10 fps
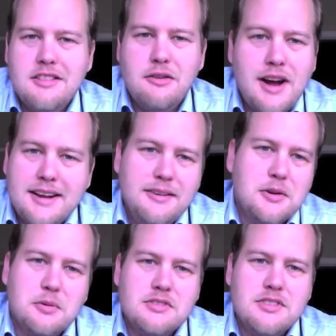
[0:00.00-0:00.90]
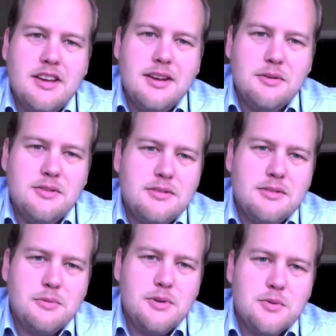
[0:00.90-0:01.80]
the right look was there,
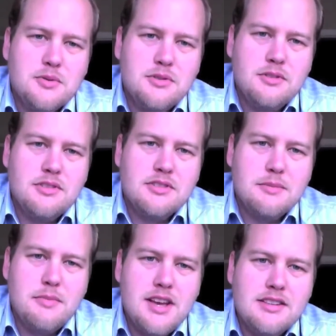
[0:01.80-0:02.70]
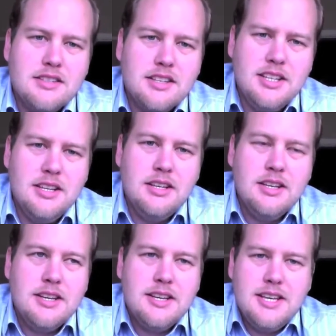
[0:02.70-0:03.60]
which was just amazing. And
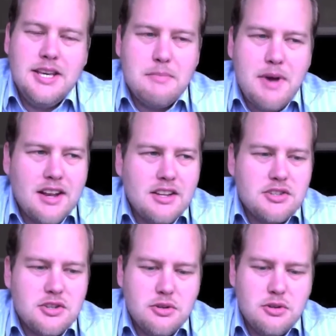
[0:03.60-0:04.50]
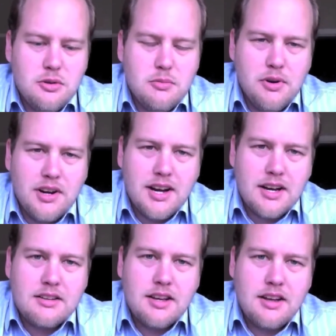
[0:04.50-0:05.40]
he managed to bring
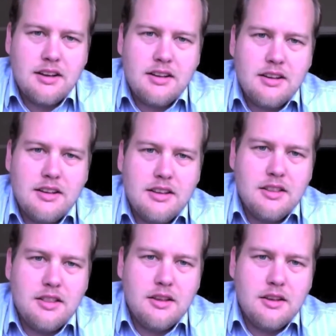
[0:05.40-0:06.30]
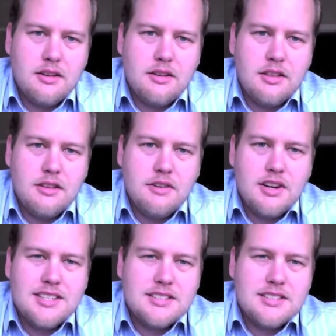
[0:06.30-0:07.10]
out the very